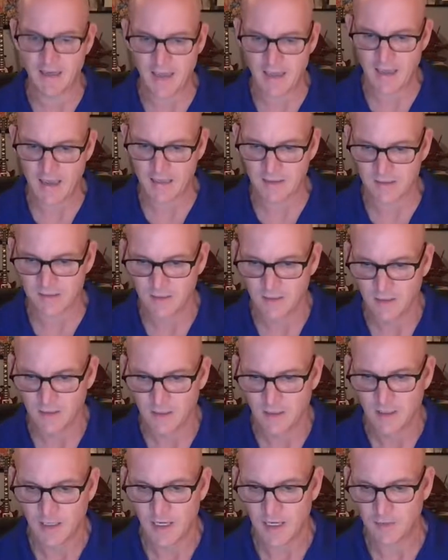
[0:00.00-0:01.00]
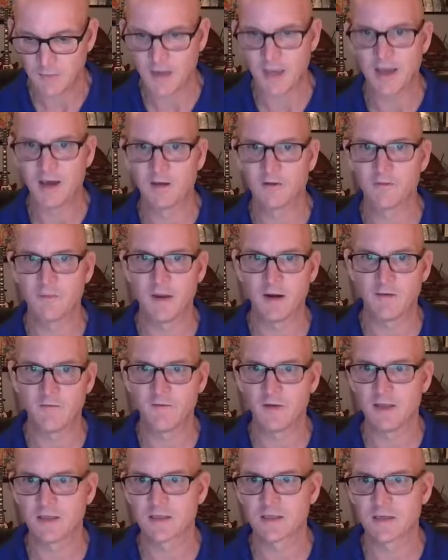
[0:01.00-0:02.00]
Act. It could be health
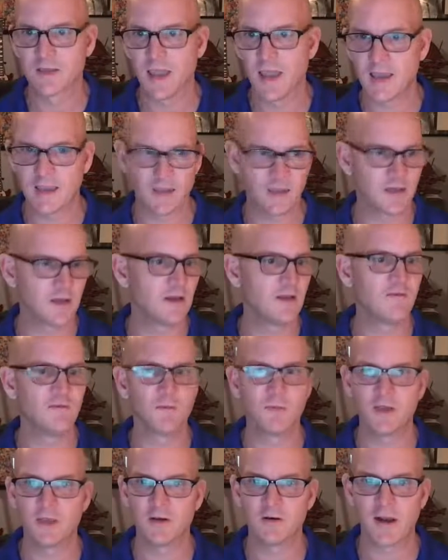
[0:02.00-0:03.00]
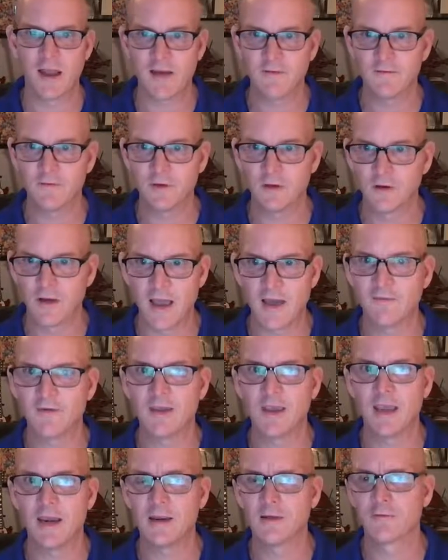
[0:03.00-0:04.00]
benefits. Heck, it could even be your
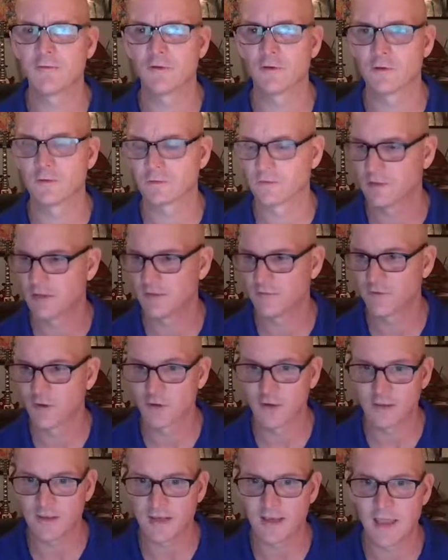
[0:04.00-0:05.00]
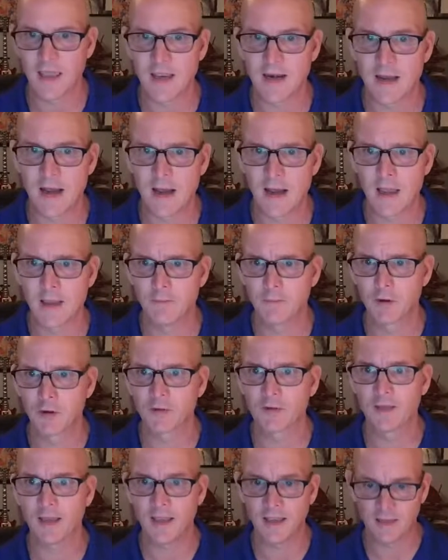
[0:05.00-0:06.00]
advocating for converting the K-9
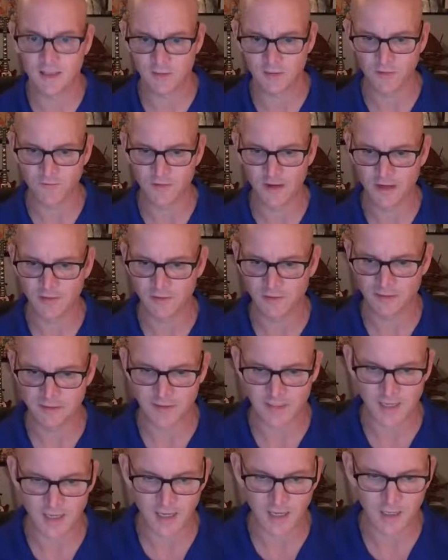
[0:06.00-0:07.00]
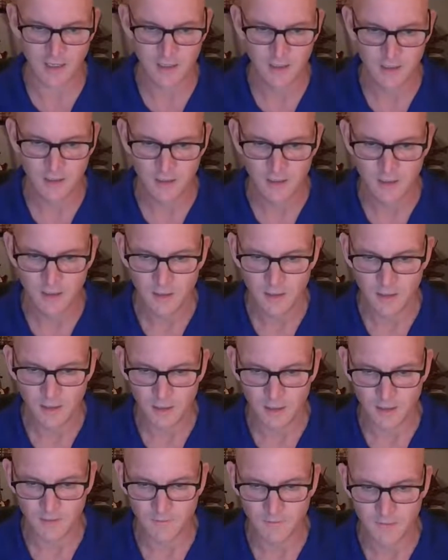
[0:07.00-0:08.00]
birthday into a Veterans Day.
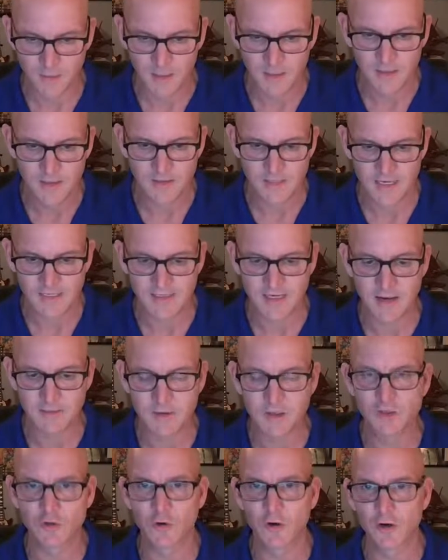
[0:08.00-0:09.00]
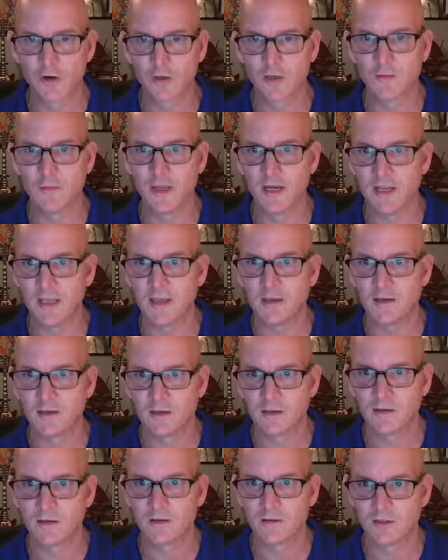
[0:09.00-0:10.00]
Take time and join our committee,
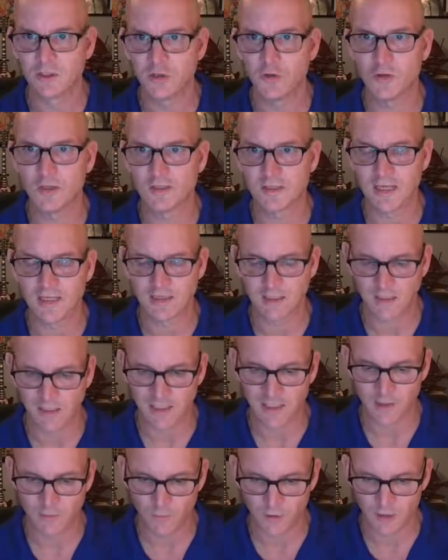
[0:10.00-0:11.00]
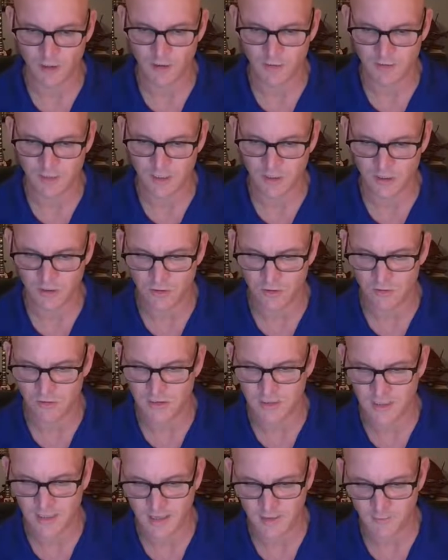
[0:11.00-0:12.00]
because you can take the lead on one of those issues,
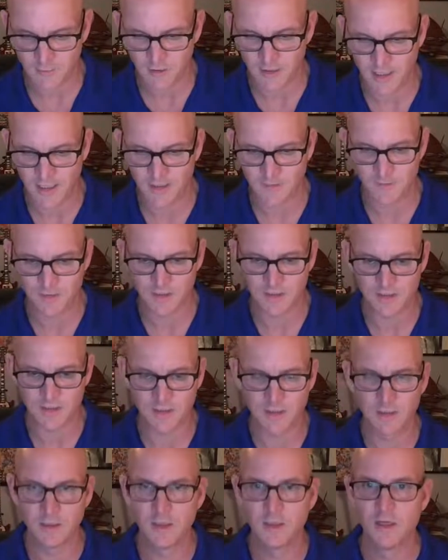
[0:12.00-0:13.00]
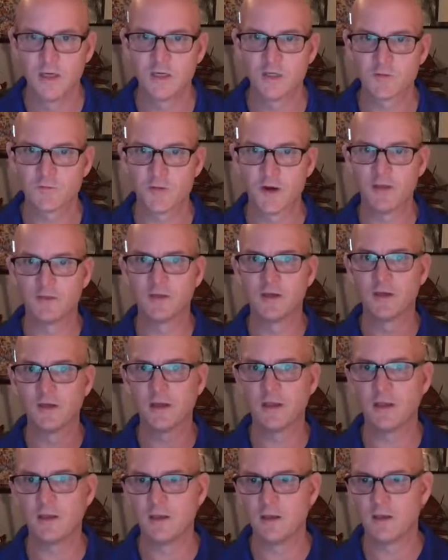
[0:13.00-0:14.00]
and that really helps spread the